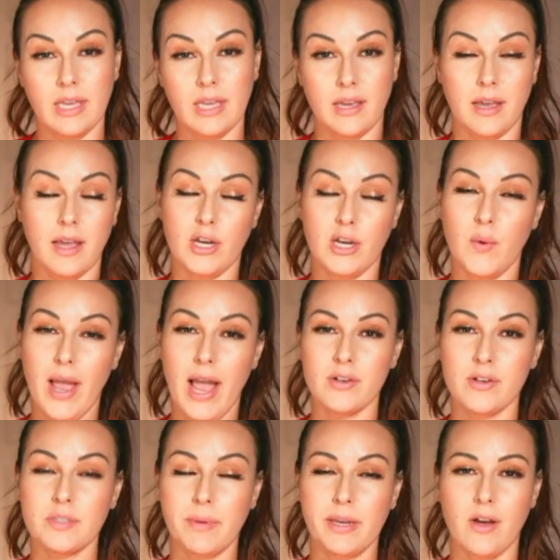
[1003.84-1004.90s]
I know a
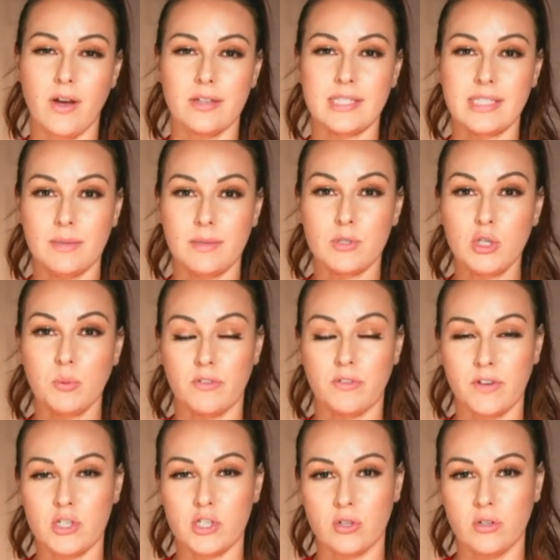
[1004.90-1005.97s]
house might not seem
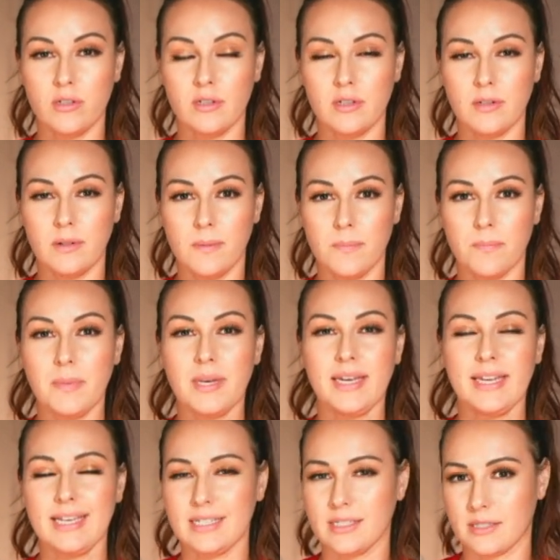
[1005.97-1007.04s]
superficial, but it
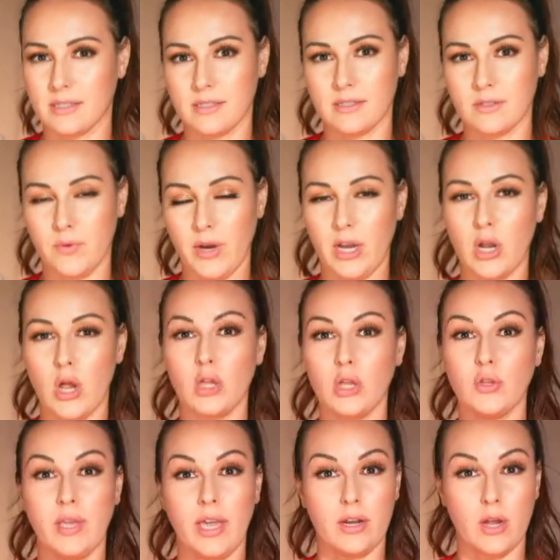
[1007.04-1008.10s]
is, right?
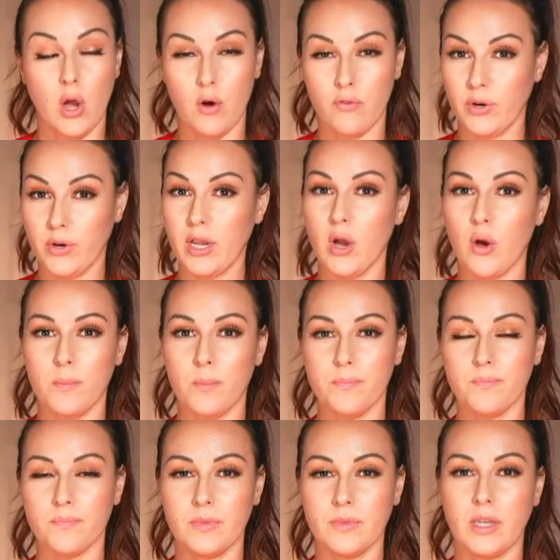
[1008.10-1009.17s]
You get free home,
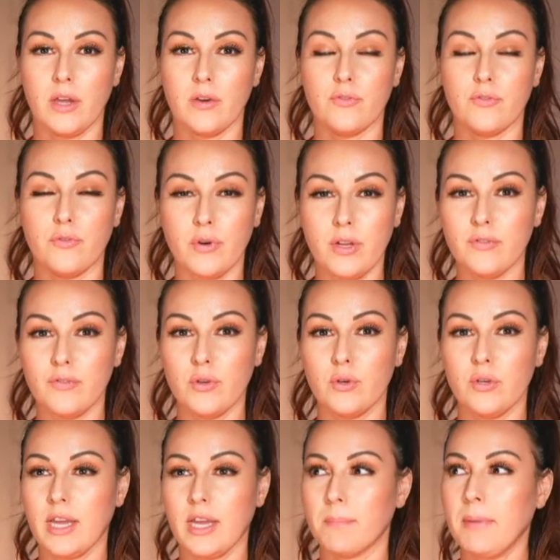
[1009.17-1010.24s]
you get free food,
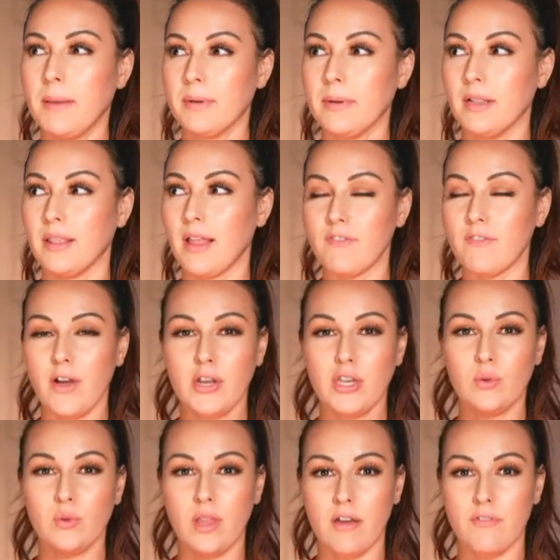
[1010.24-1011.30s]
you get people to love on
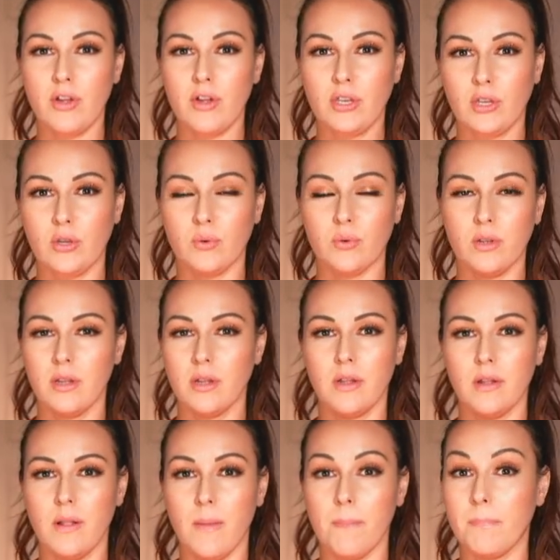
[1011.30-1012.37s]
you, love on you,
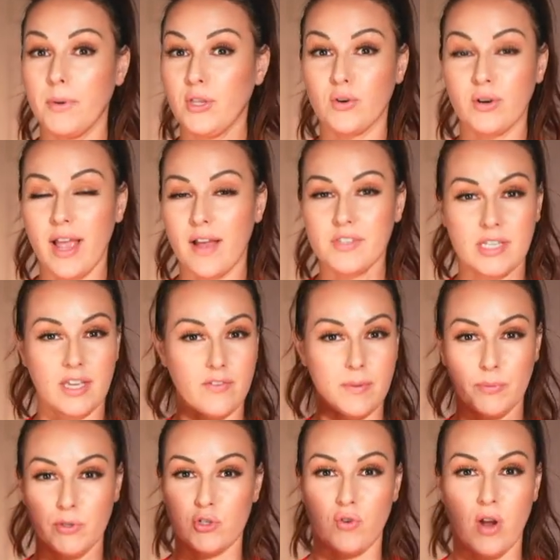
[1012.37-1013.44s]
but you don't have to give up
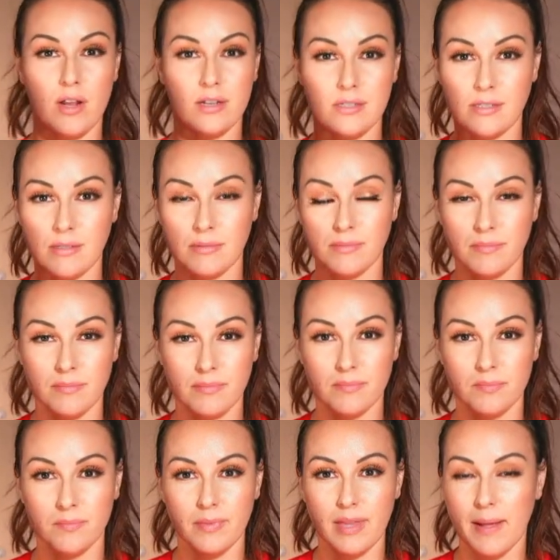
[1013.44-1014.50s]
your drugs.
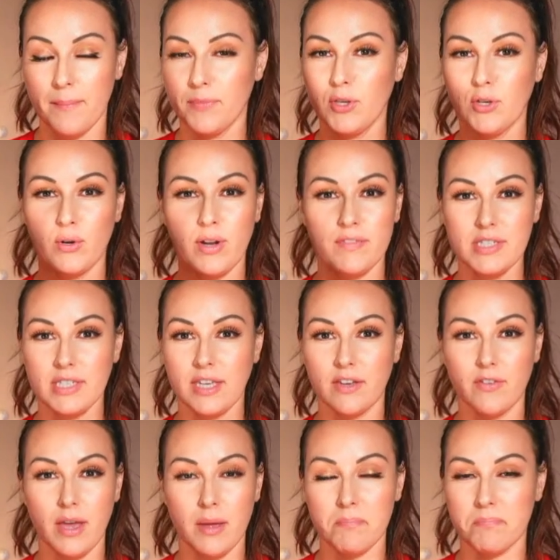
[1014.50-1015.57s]
You don't have to give
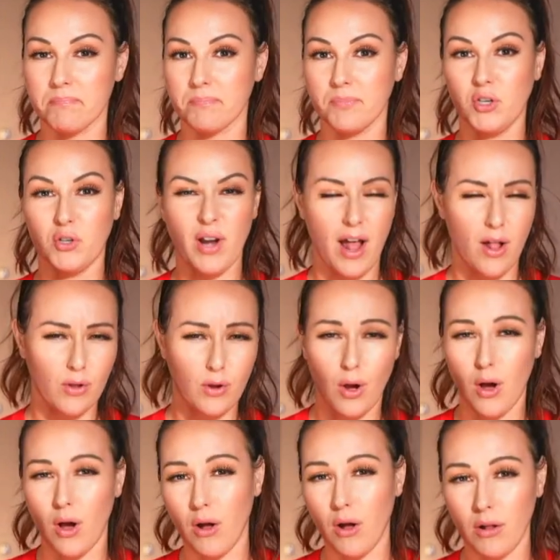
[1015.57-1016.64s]
up your
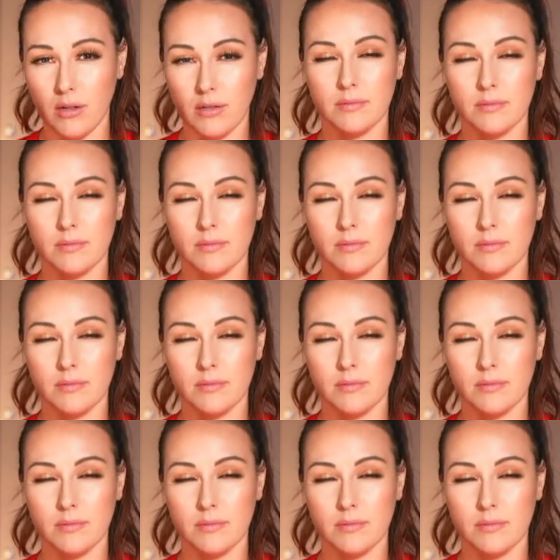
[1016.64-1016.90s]
alcohol.